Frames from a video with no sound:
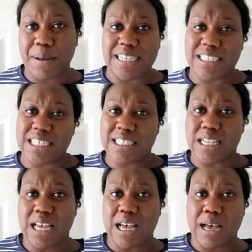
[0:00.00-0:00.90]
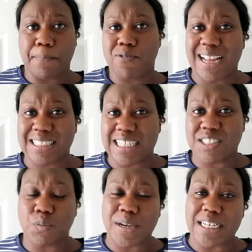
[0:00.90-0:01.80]
but it's just a
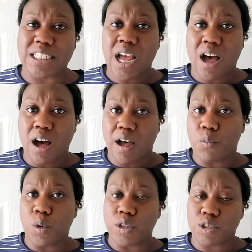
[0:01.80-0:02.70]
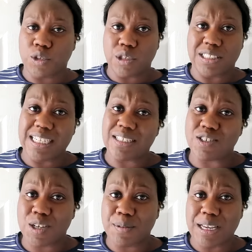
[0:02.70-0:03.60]
practice which I want to
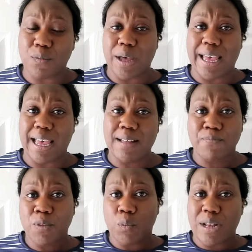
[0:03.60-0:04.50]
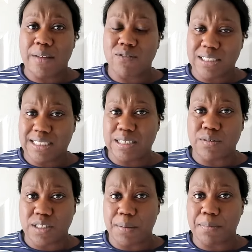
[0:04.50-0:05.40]
continue doing, where whenever I deal
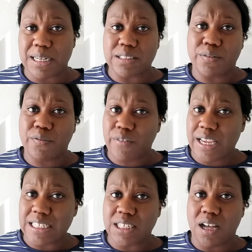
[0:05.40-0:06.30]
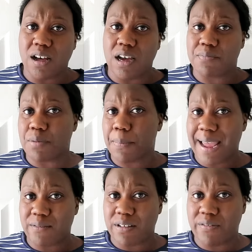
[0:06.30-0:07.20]
with somebody's feet, I
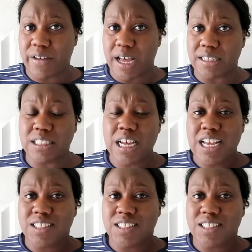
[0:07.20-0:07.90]
prepare it first.